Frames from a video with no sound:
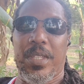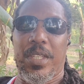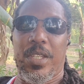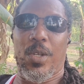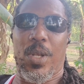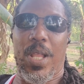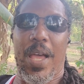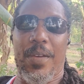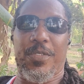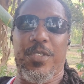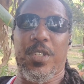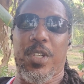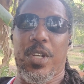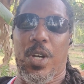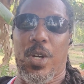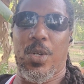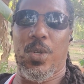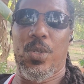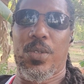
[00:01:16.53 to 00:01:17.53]
You'll have to
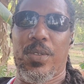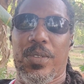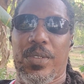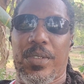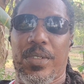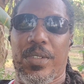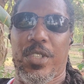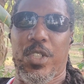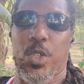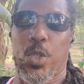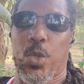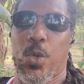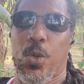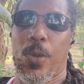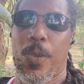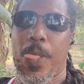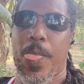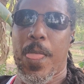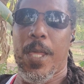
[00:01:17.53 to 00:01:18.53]
go
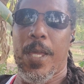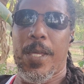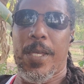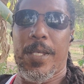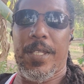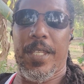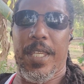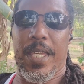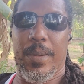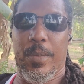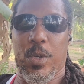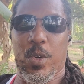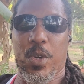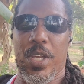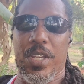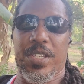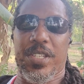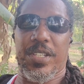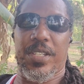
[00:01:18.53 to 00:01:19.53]
to the
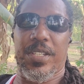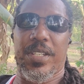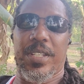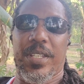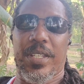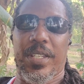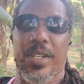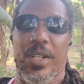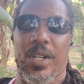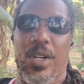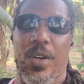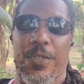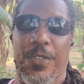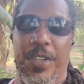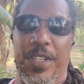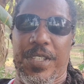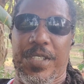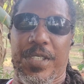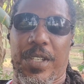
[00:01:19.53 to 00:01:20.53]
immigration
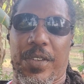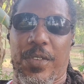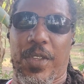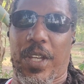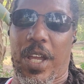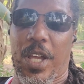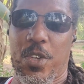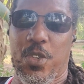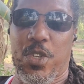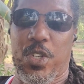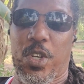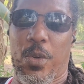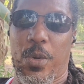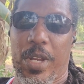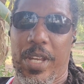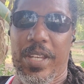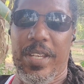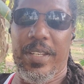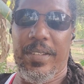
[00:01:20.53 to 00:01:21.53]
office of the country
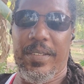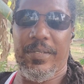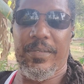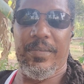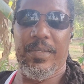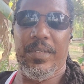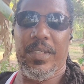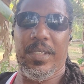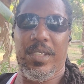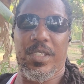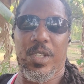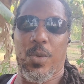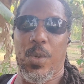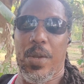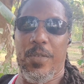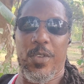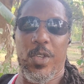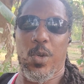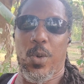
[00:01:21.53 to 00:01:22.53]
you're in. So
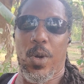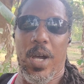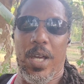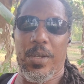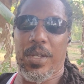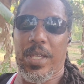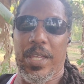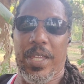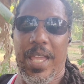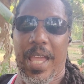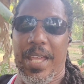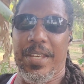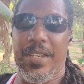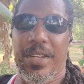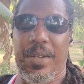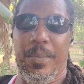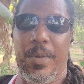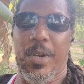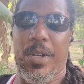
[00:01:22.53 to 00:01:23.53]
wherever you are, I don't care,
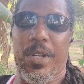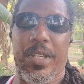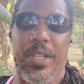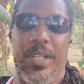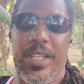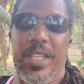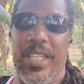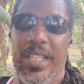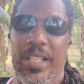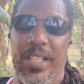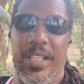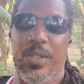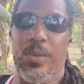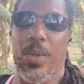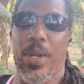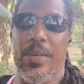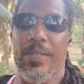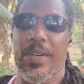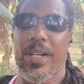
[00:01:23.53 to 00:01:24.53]
Canada, America, England,
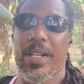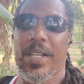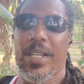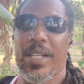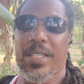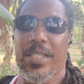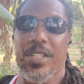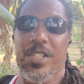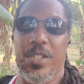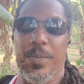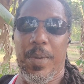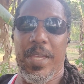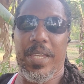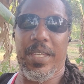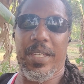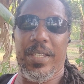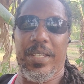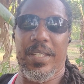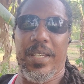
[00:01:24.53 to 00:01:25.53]
wherever, the
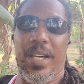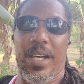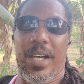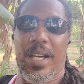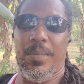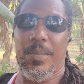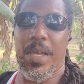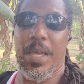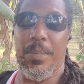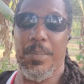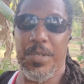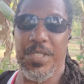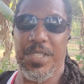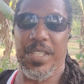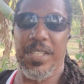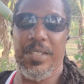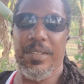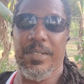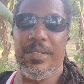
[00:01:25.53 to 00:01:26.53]
Jamaican
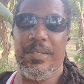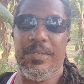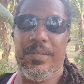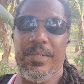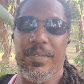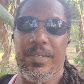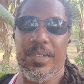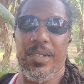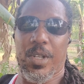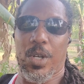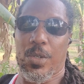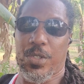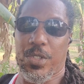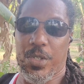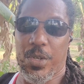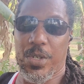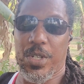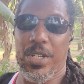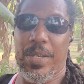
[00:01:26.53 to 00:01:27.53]
embassy,
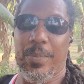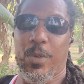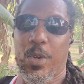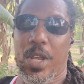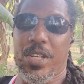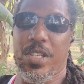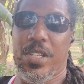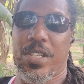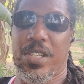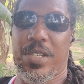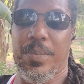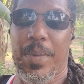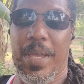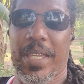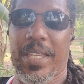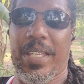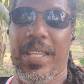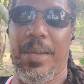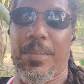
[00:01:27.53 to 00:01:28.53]

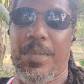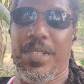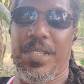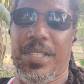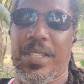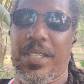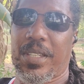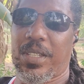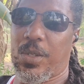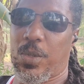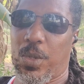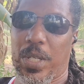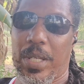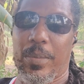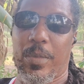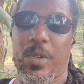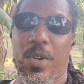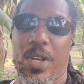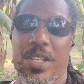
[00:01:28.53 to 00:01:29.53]
Jamaican embassy, you can call
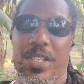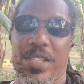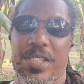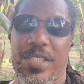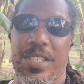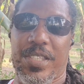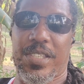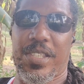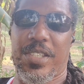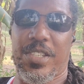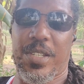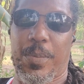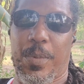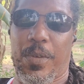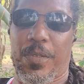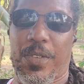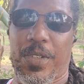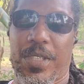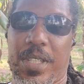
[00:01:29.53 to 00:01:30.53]
it Immigration
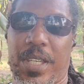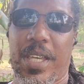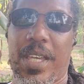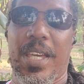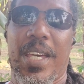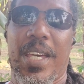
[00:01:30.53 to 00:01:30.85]
Citizenship Office,